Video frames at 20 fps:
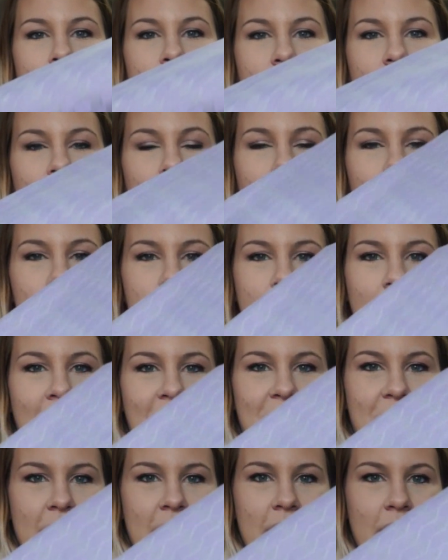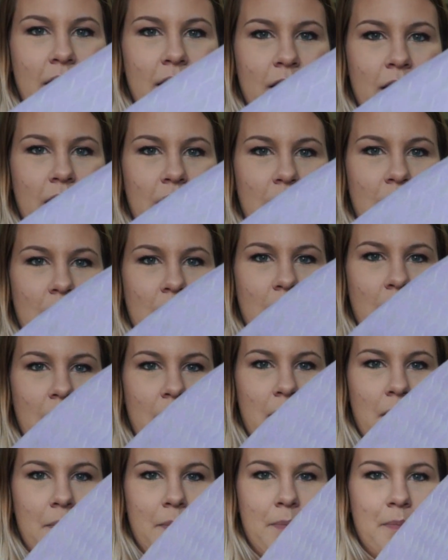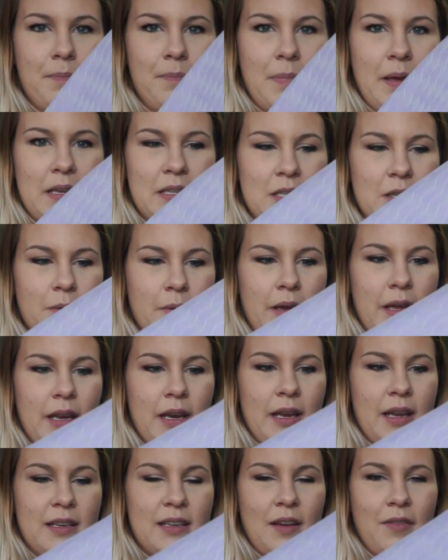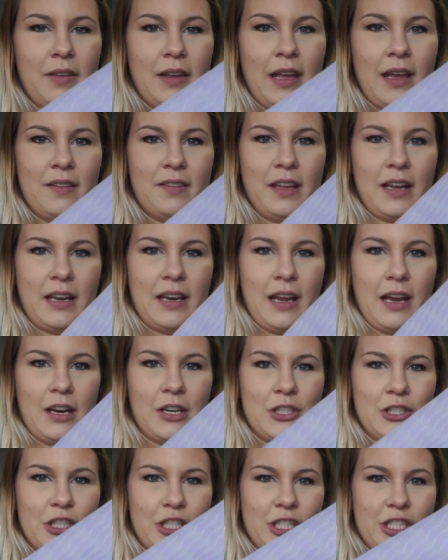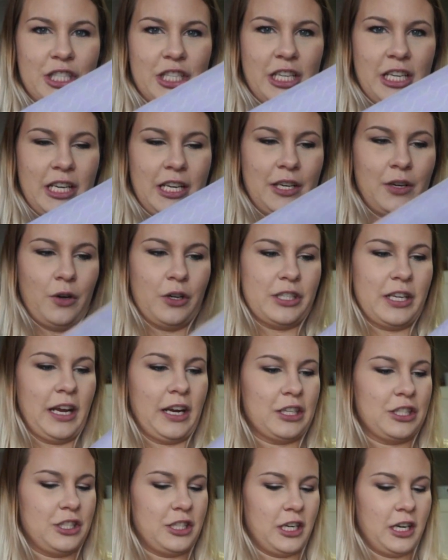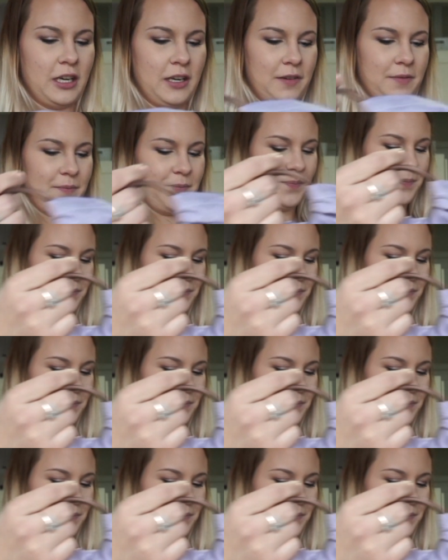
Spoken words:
holographic bit to it. It definitely has like an extra sheen or texture.